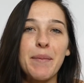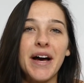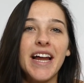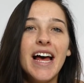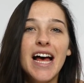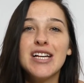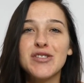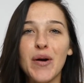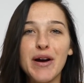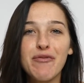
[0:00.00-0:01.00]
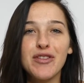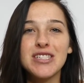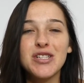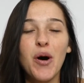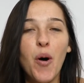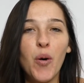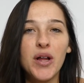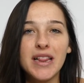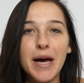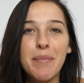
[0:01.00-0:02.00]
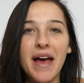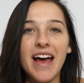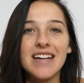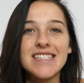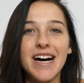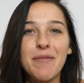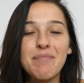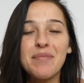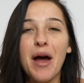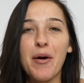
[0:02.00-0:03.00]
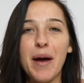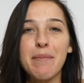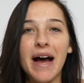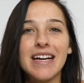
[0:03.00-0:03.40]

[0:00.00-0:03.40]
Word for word: but sorry for this whole clip, and um, okay, bye.